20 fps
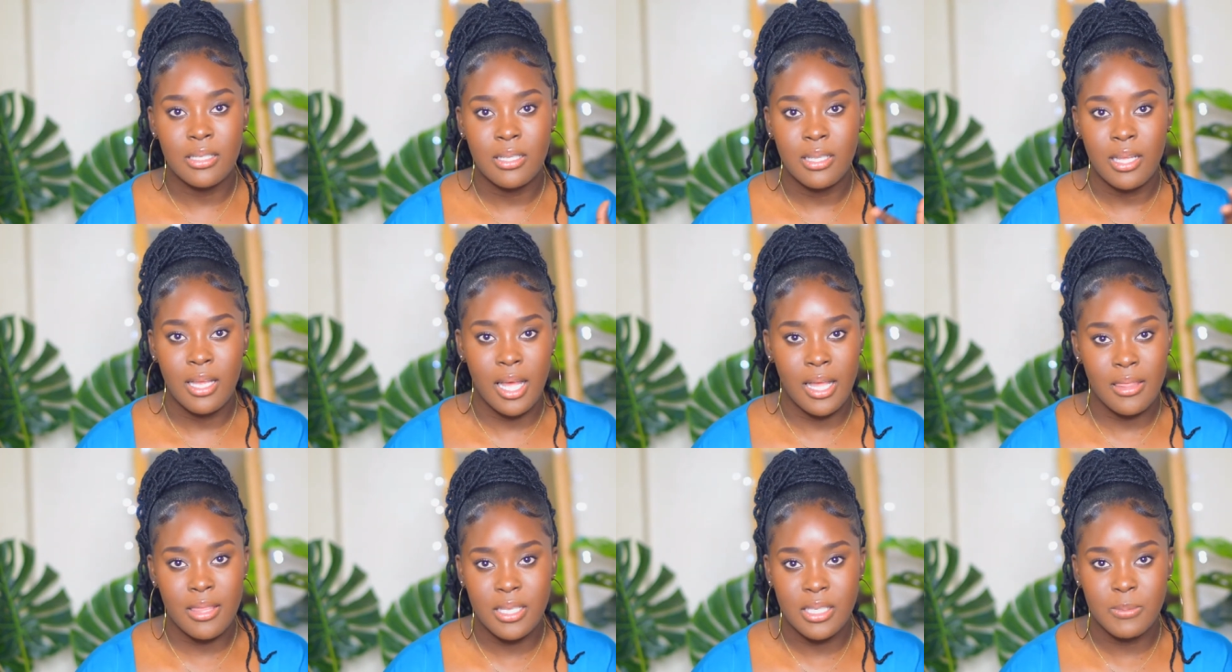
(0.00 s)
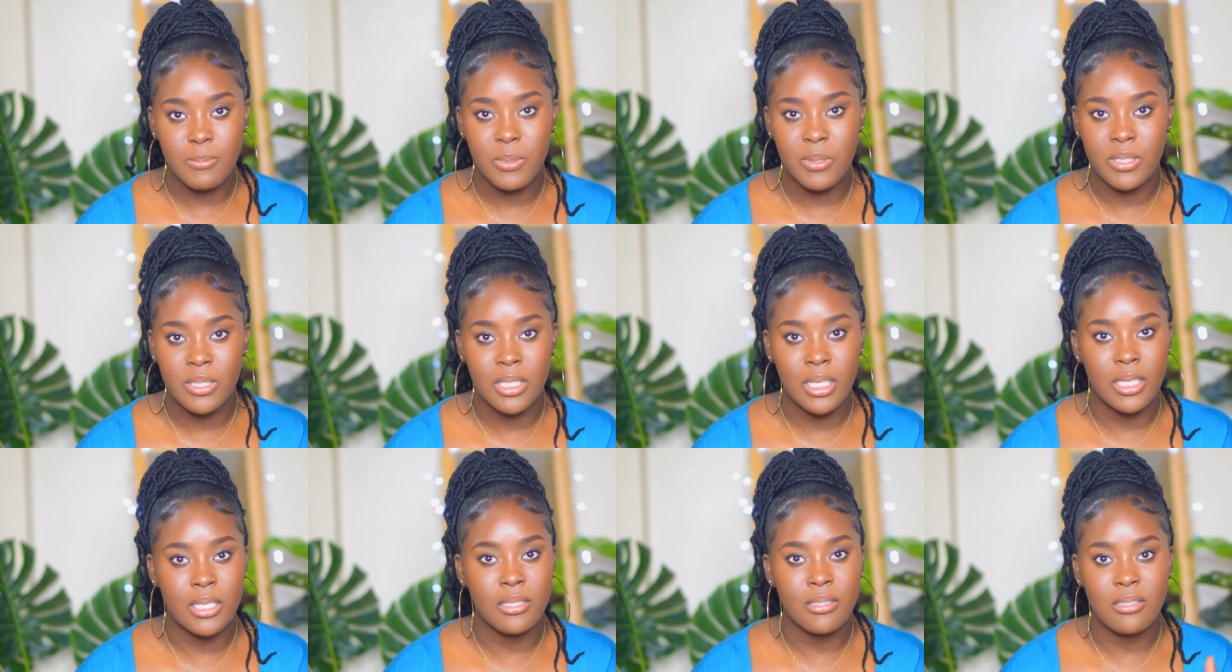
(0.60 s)
at this
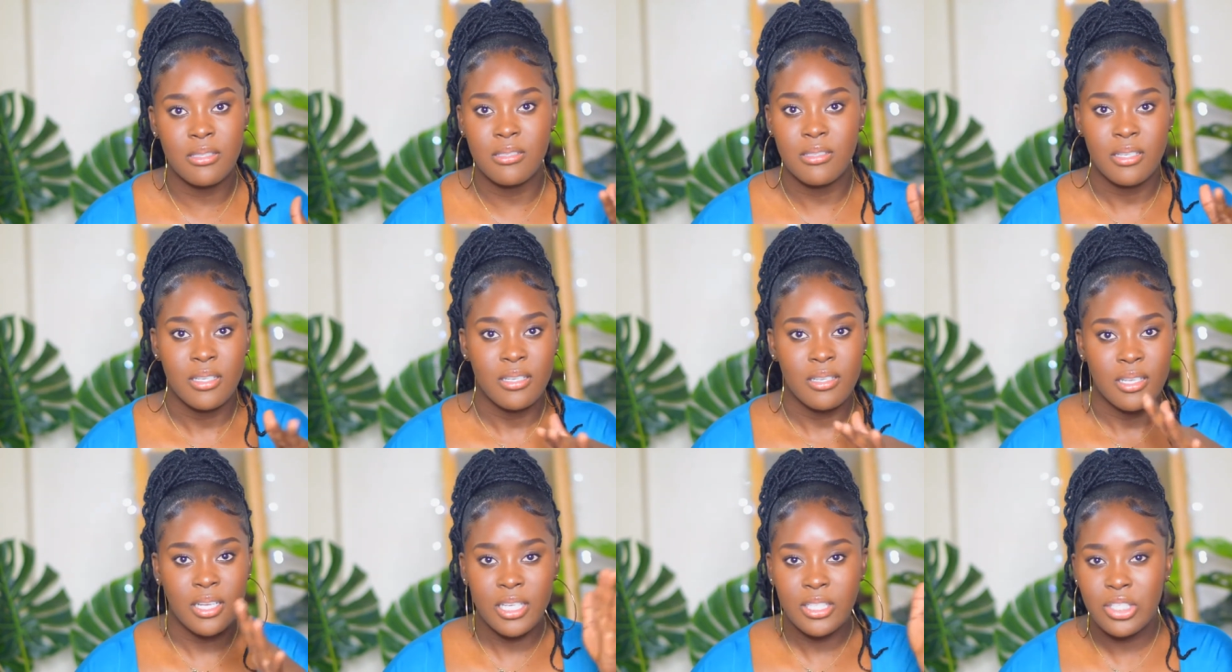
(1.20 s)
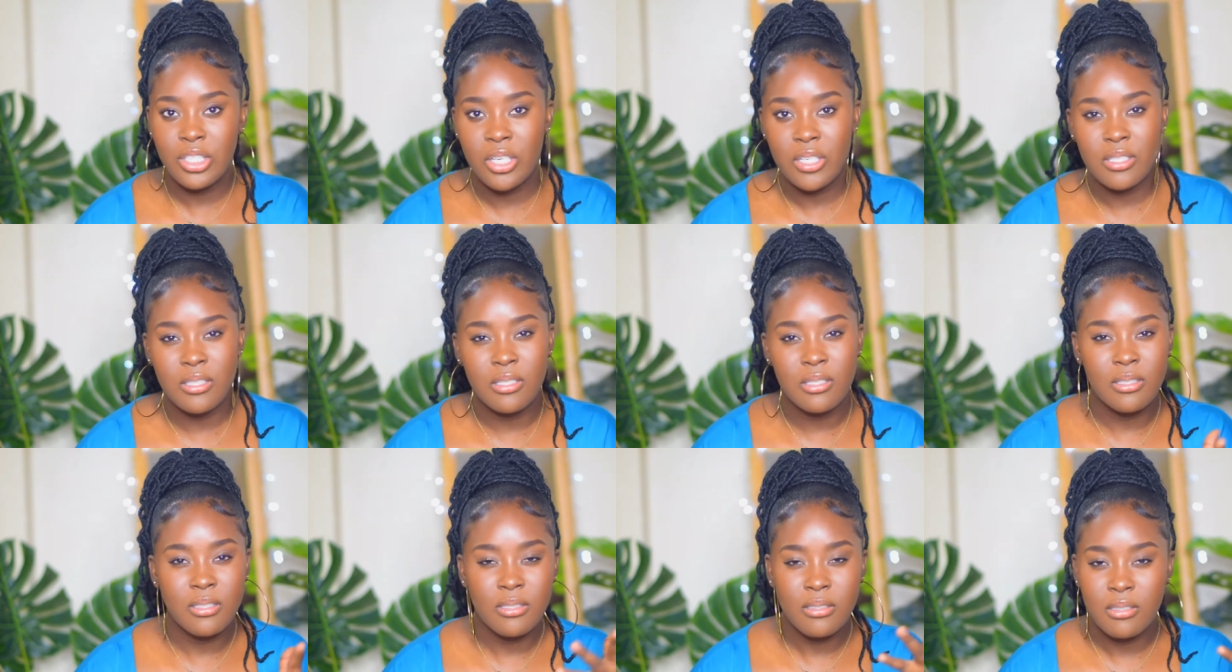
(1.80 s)
percent and
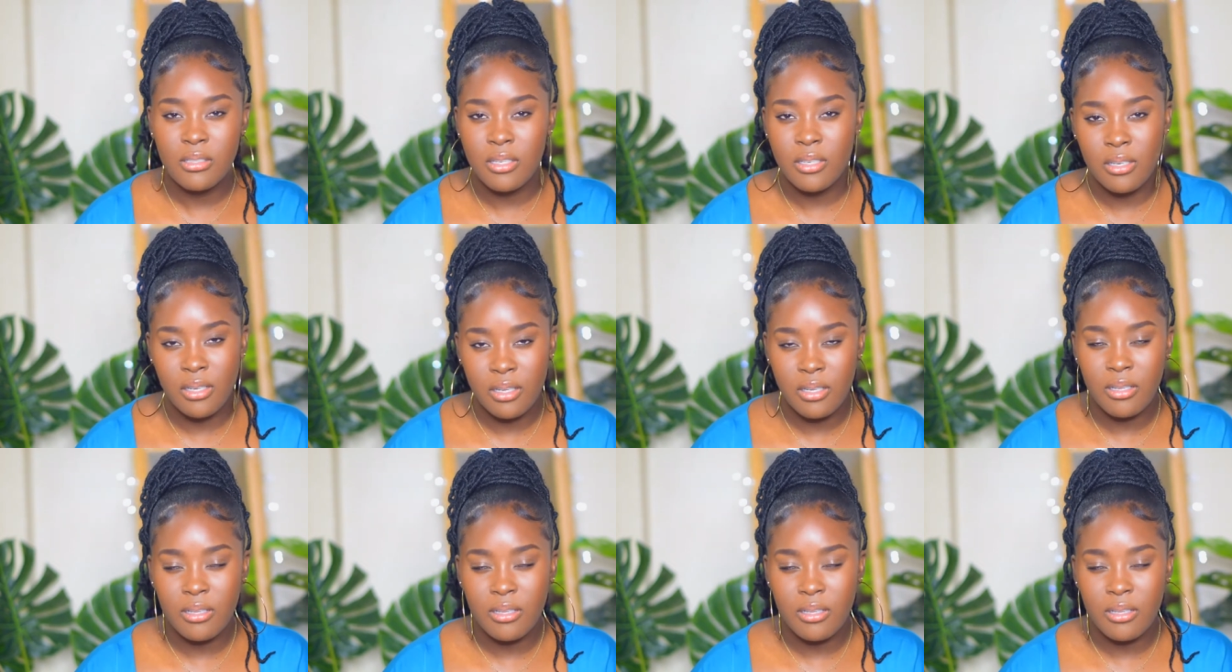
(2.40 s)
just you know